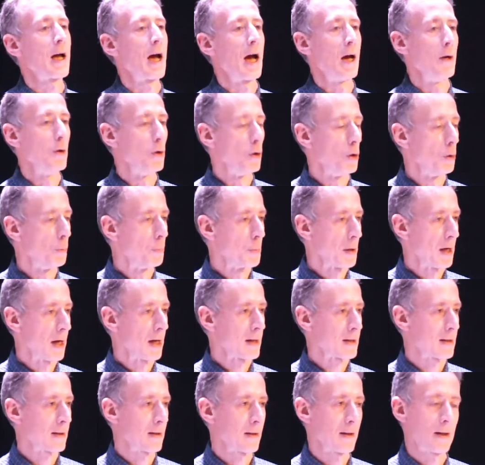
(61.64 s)
and
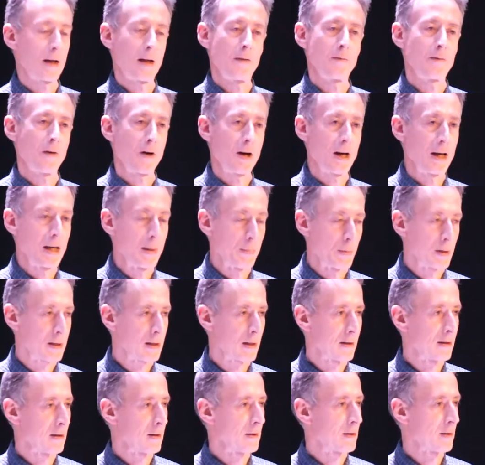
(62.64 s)
albeit in very
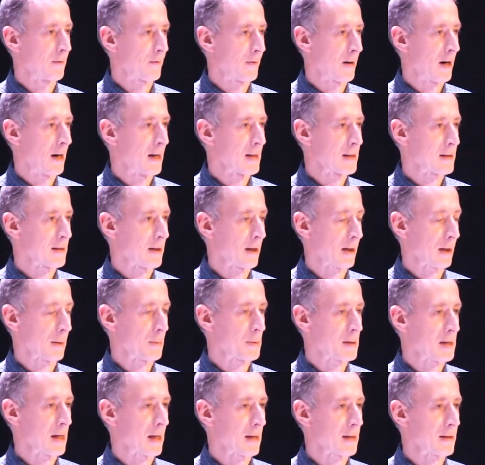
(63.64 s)
limited defined
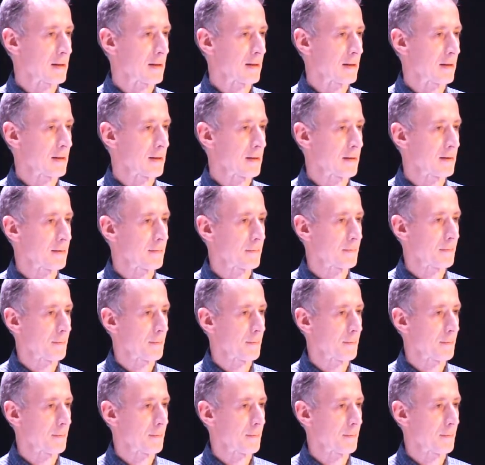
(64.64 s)
circumstances.